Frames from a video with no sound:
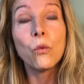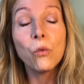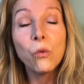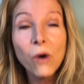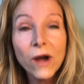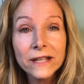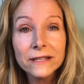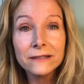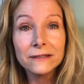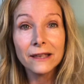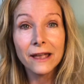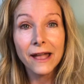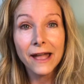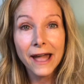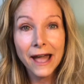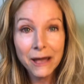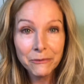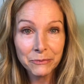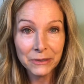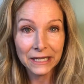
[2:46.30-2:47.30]
What's
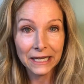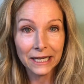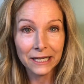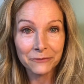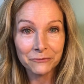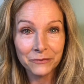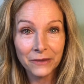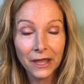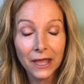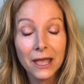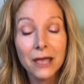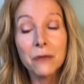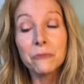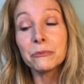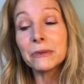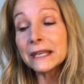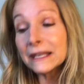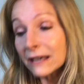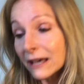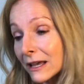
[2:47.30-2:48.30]
happening?
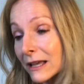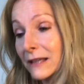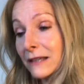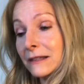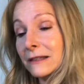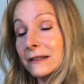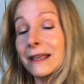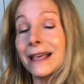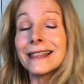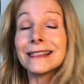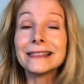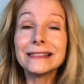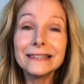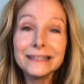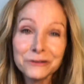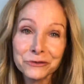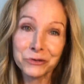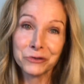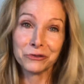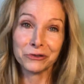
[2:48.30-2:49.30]
Because
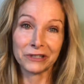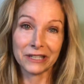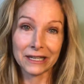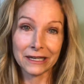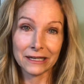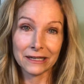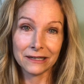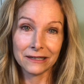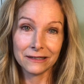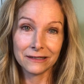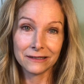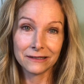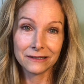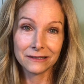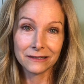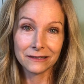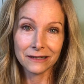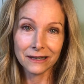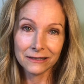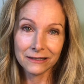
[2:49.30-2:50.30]
literally,
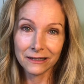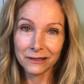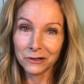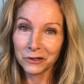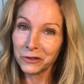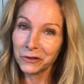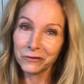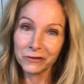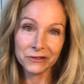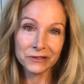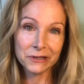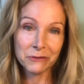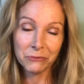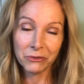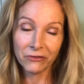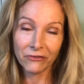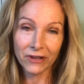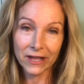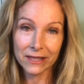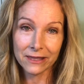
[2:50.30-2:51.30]
not to
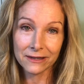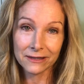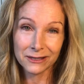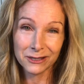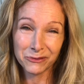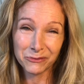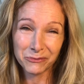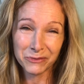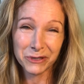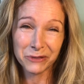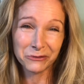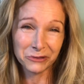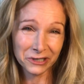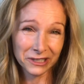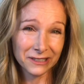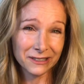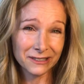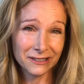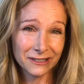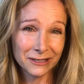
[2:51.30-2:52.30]
oversimplify this, but it
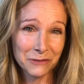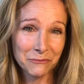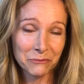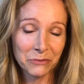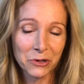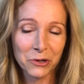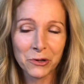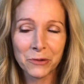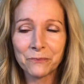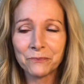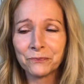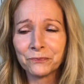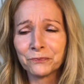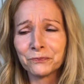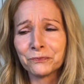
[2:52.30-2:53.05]
really is simple,